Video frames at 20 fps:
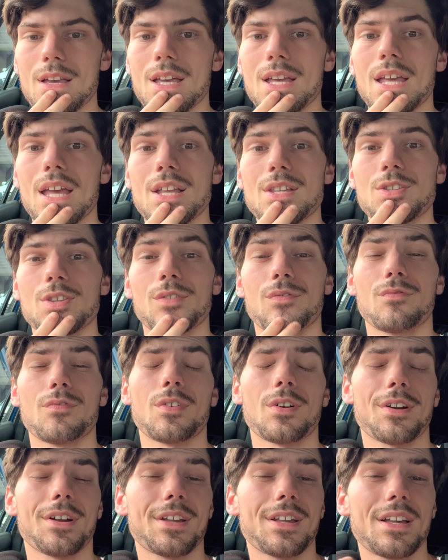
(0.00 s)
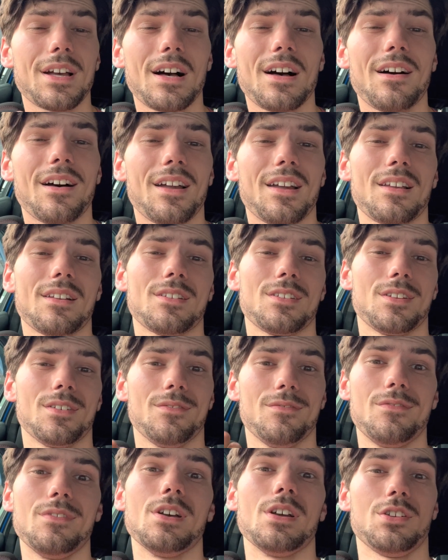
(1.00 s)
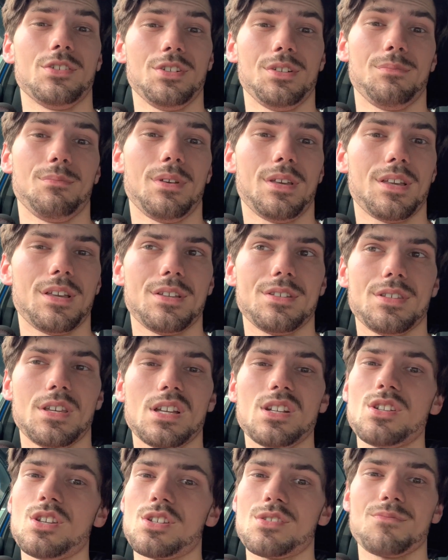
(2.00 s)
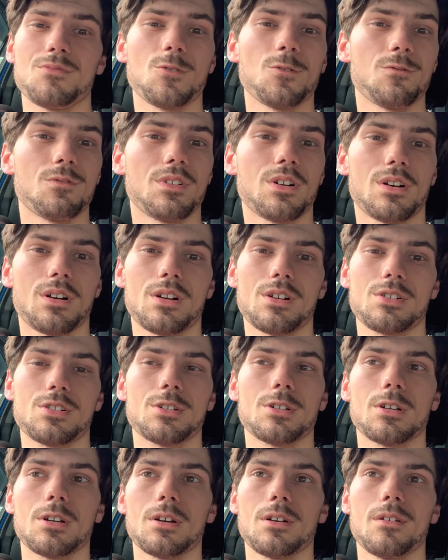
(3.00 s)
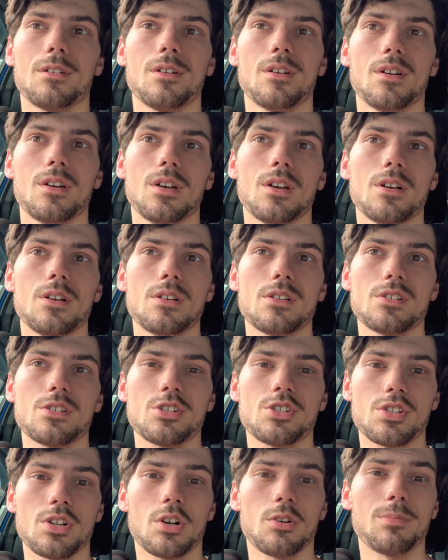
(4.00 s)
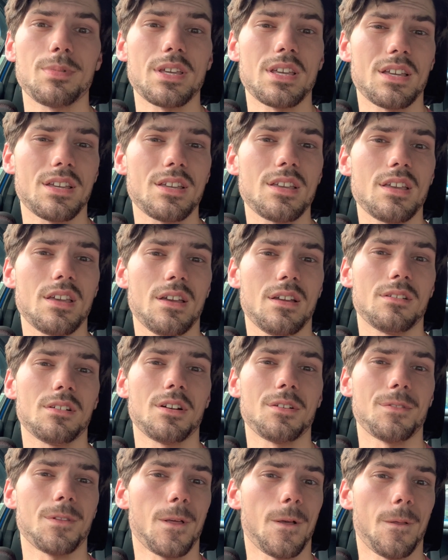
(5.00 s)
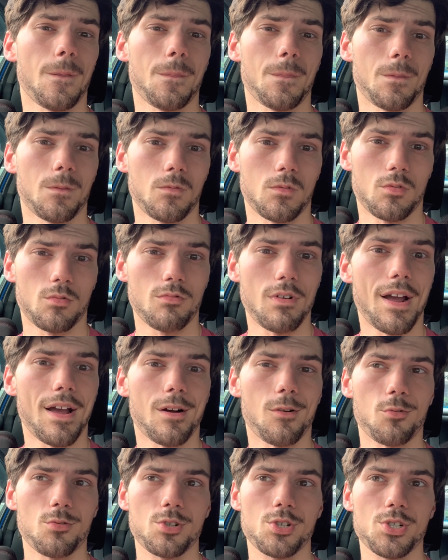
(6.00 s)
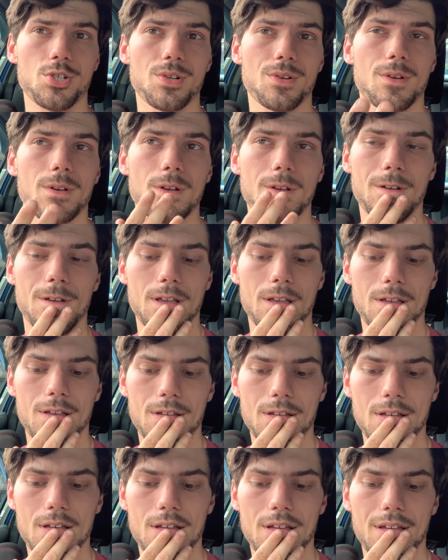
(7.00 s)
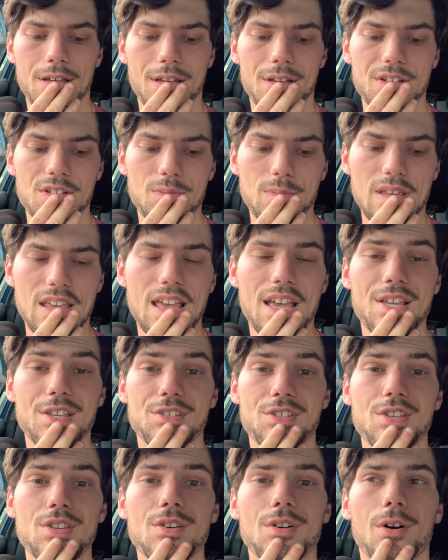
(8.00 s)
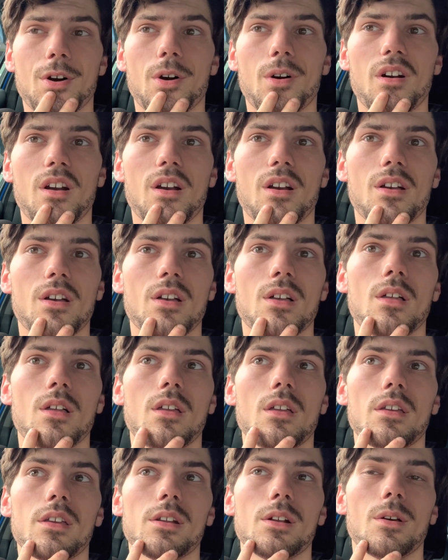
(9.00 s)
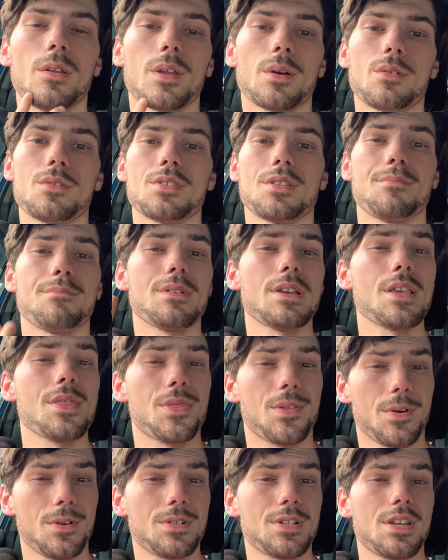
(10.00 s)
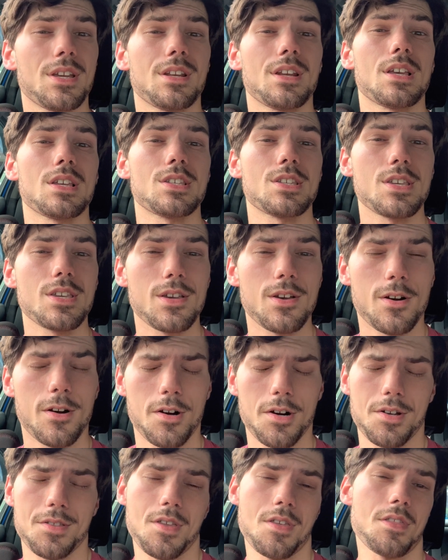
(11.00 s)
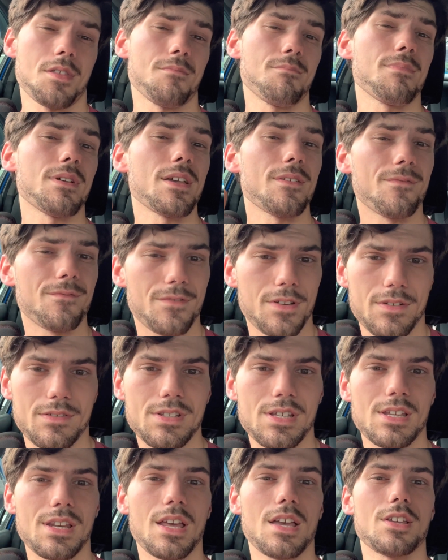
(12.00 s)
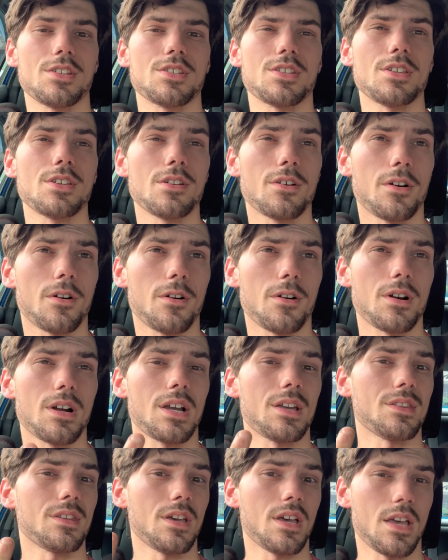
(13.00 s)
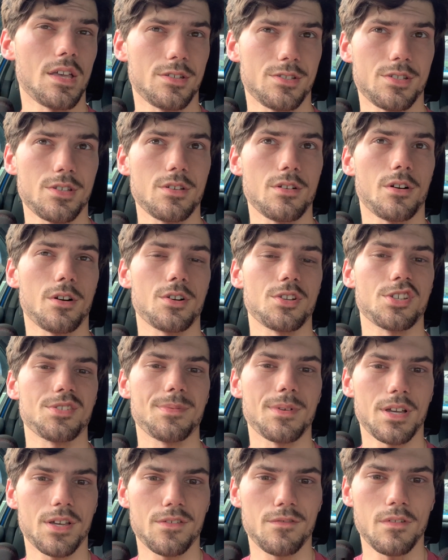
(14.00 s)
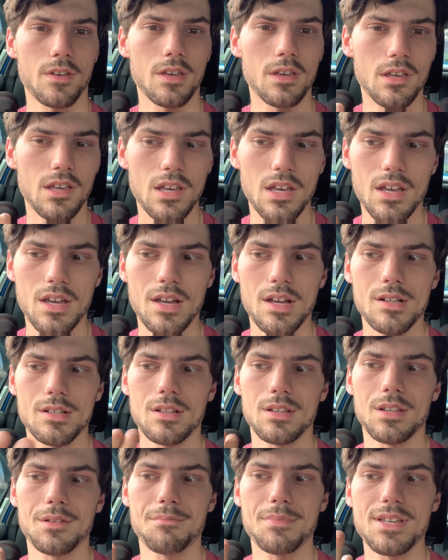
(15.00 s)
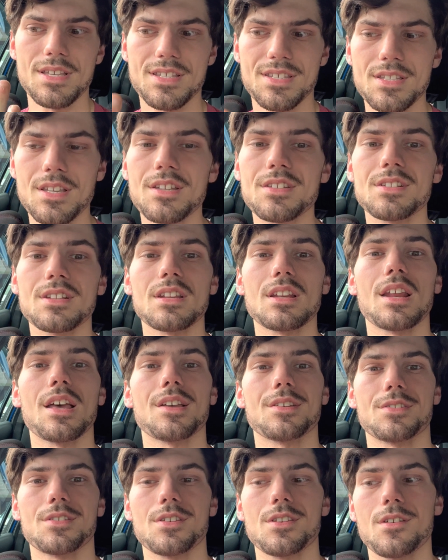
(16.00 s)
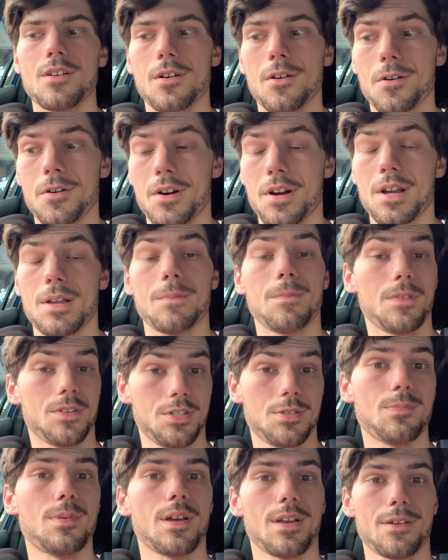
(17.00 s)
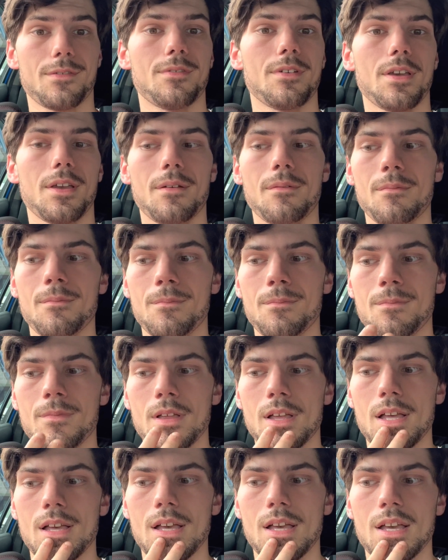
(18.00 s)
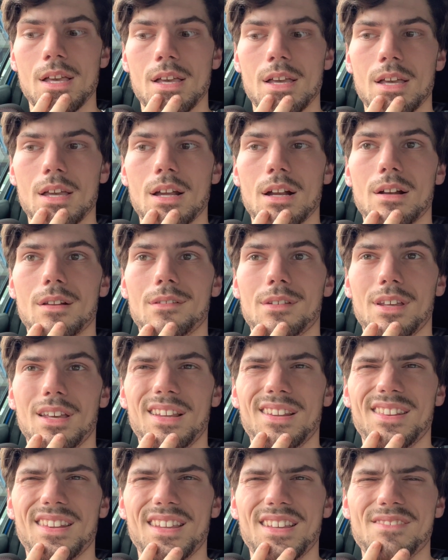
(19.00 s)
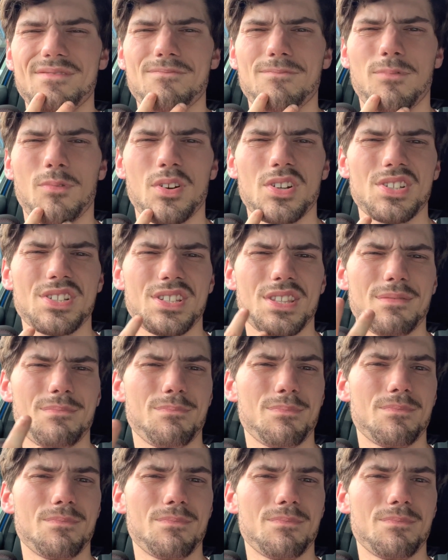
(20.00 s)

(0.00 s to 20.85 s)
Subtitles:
it's the forgotten division because they just moved on to Shelby again and then Roush. And to me, SCR, you know, there was the B13 SCR, and then the B15 SCR and the SCR SpecV, and then the B16 SCR and the SpecV. And then they went to the